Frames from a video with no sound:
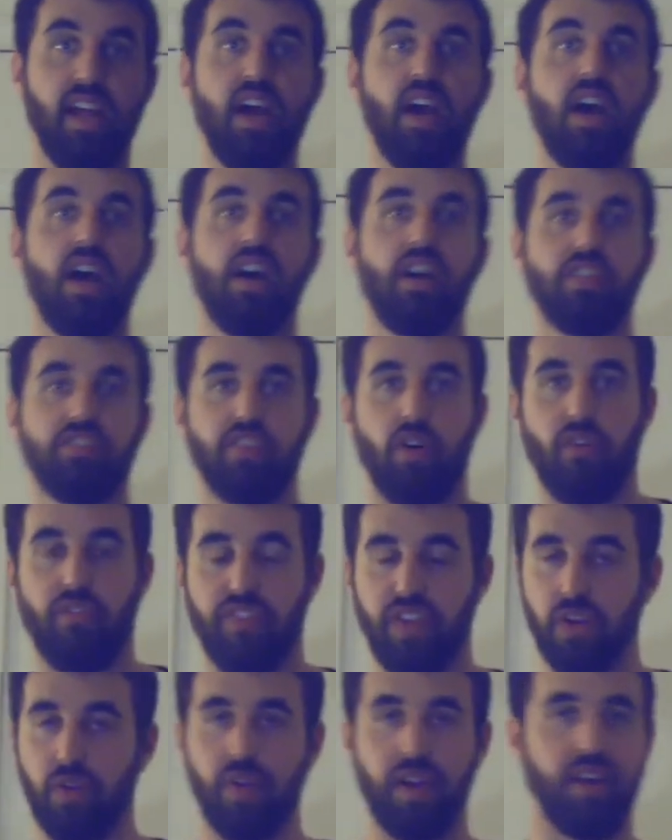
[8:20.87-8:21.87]
So if you're
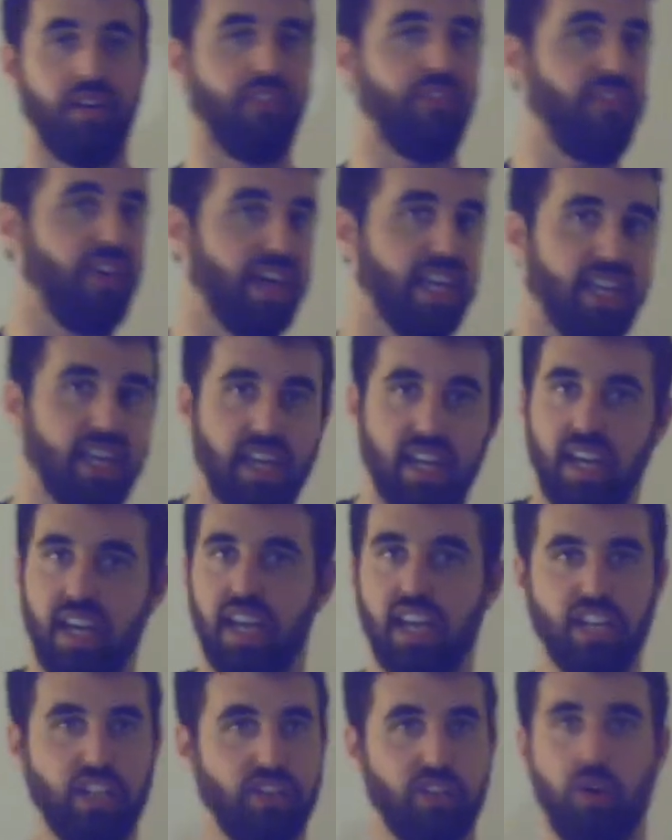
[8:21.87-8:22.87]
in a fight and you
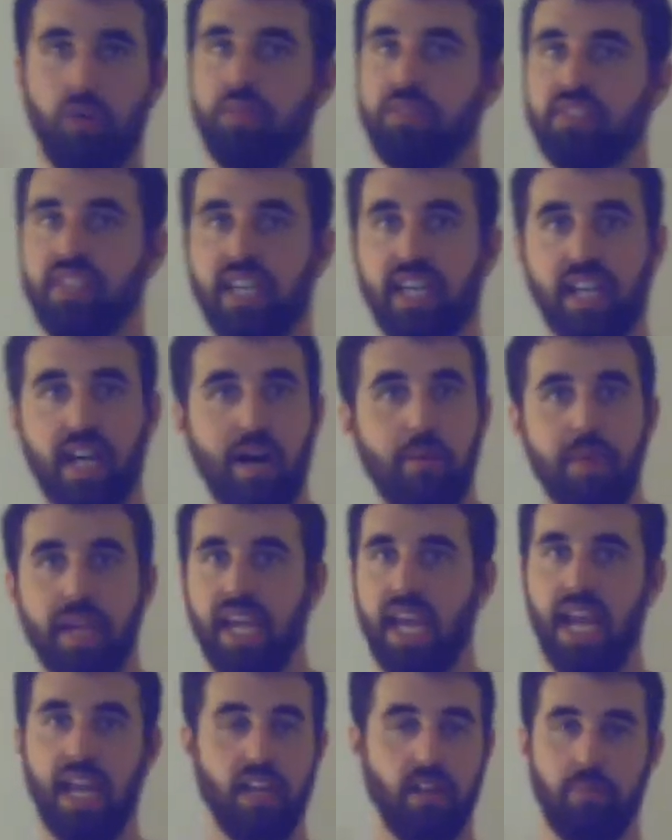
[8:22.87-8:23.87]
don't see it coming and
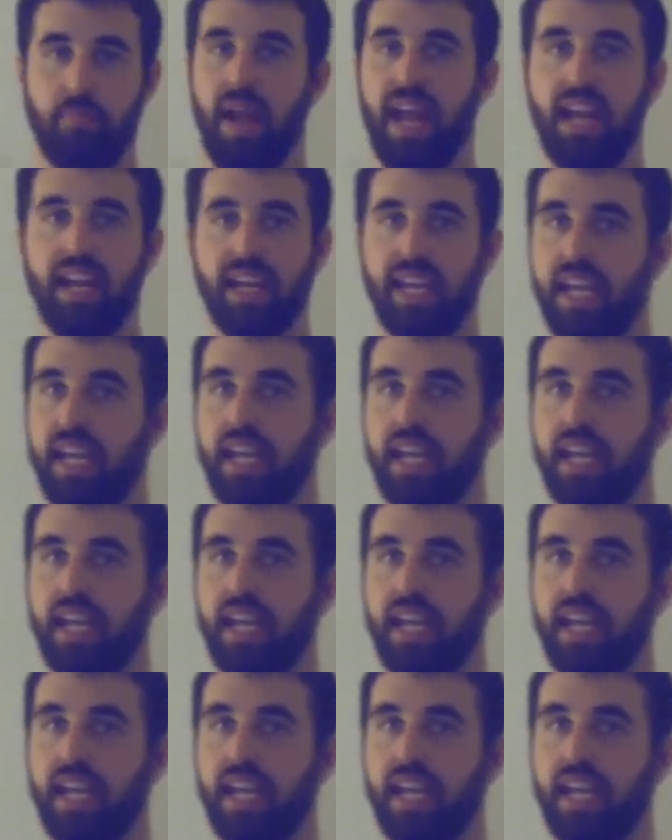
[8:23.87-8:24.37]
you're panicking,